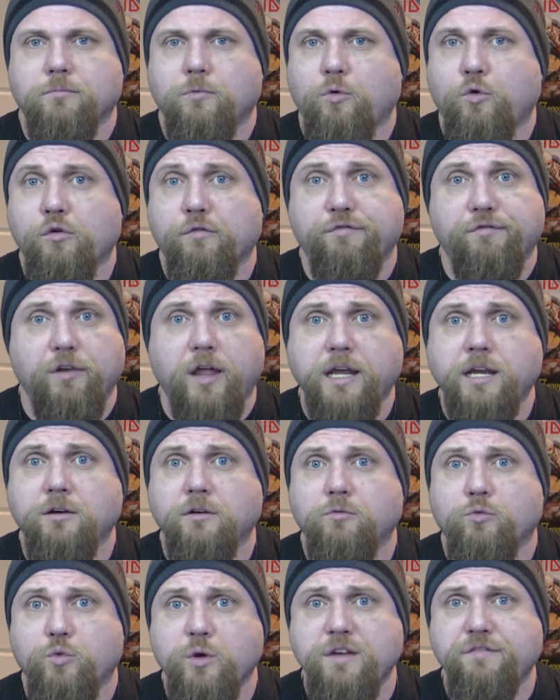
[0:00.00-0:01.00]
or flight
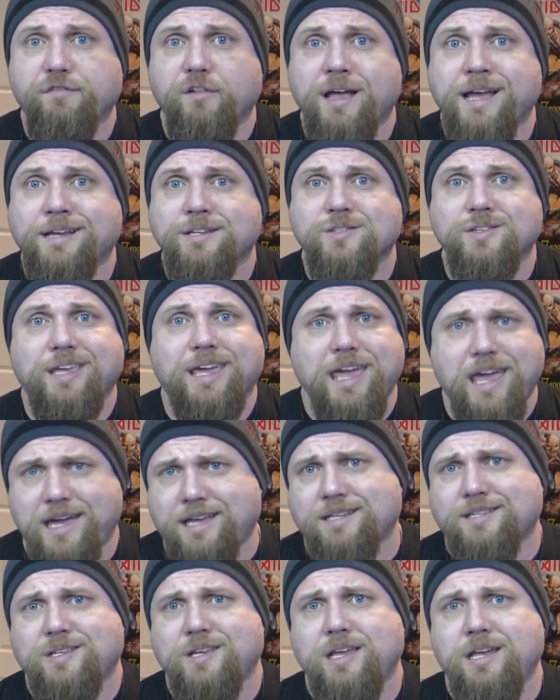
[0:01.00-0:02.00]
reflex
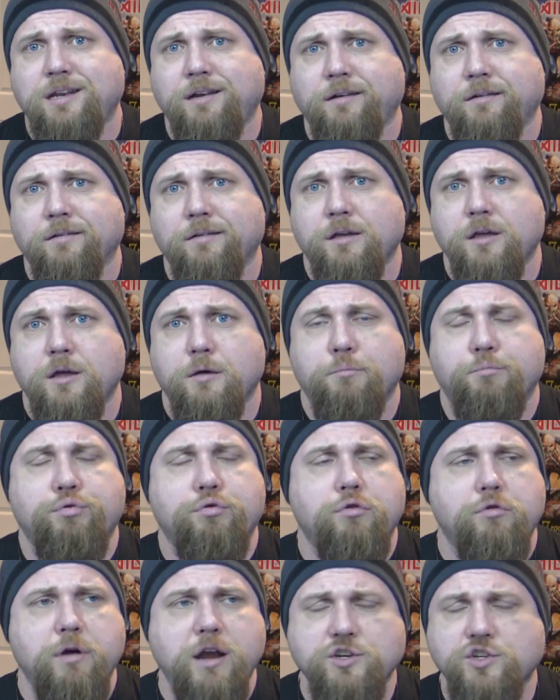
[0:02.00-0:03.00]
kicks in.
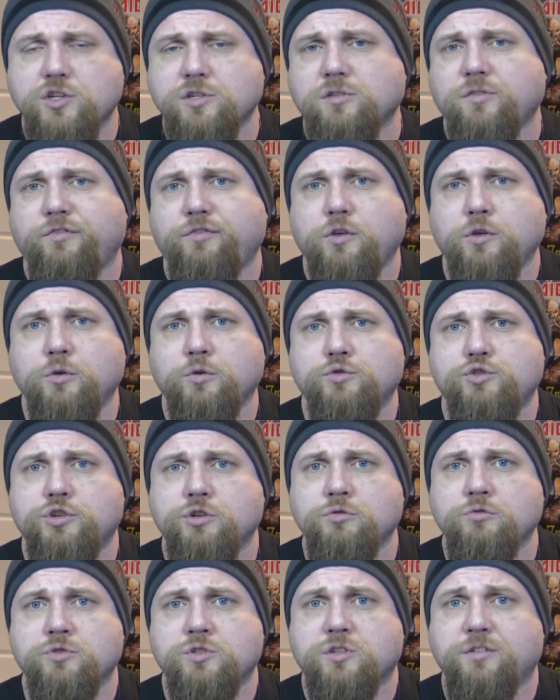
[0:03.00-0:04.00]
Precious few
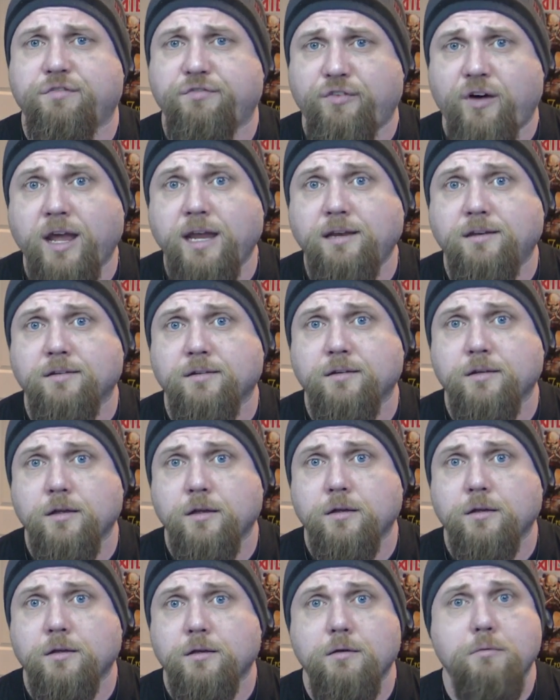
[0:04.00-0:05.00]
choose to fight,
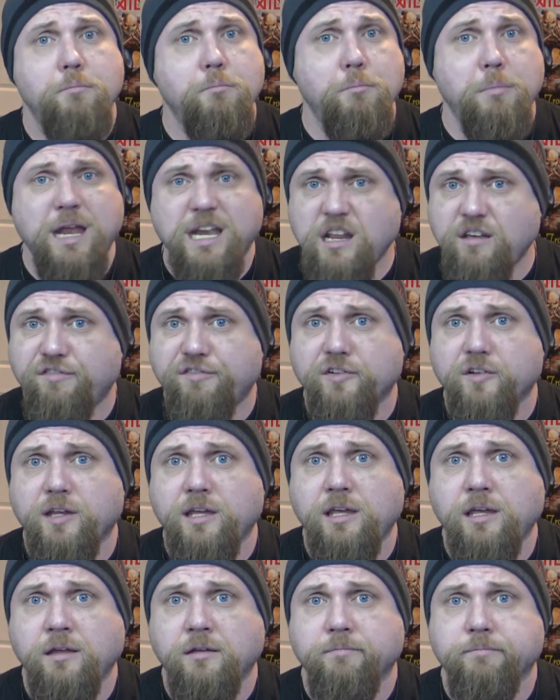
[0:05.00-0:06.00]
many
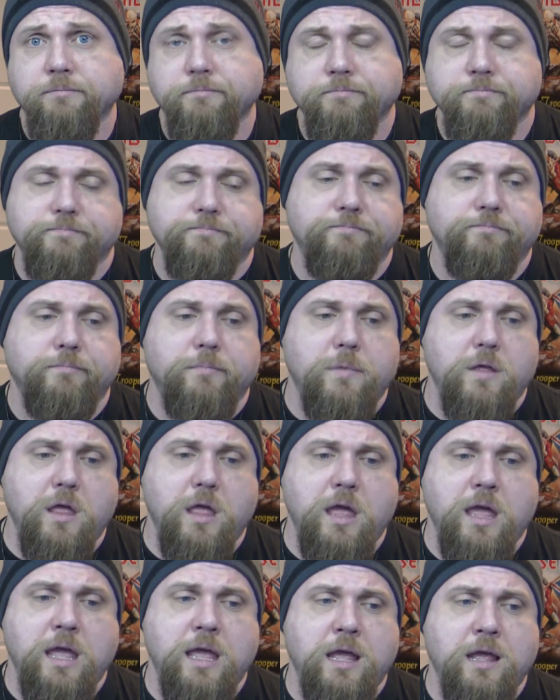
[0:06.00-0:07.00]
flee,
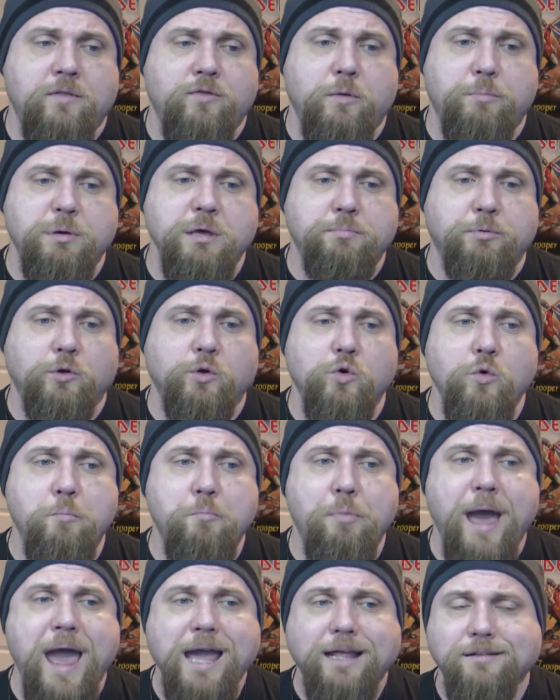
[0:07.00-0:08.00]
and the people who
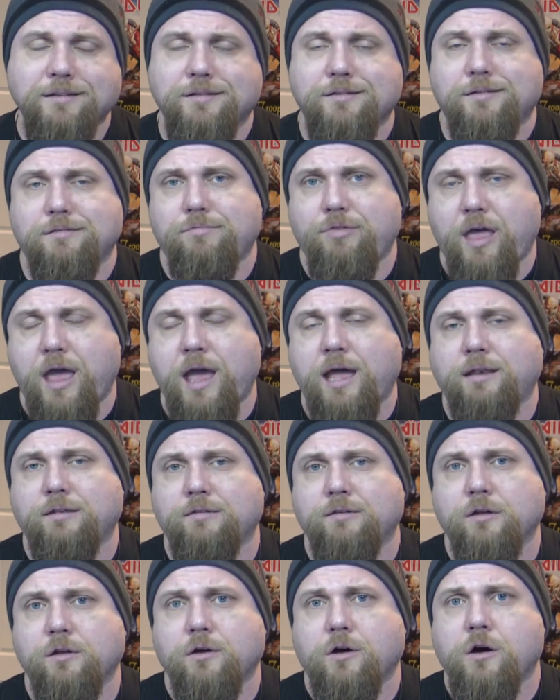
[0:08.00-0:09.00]
backed that
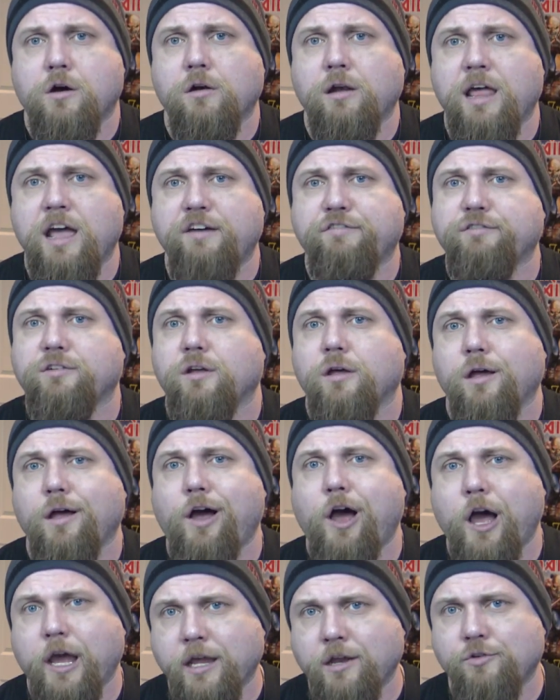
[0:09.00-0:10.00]
are left
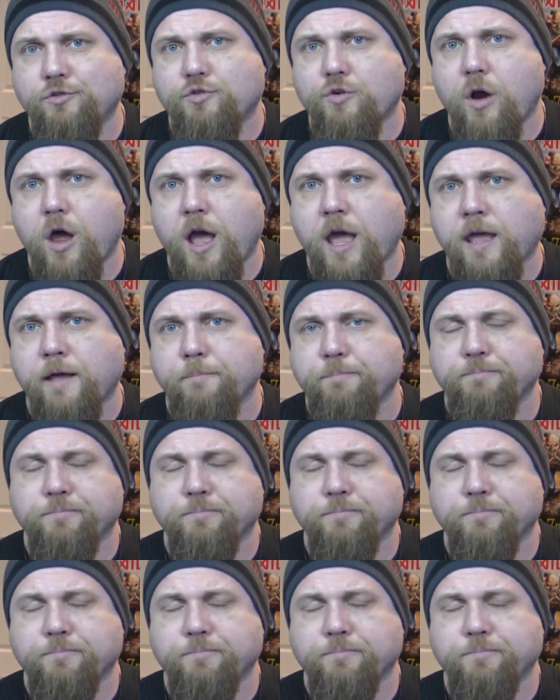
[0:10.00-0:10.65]
high and dry.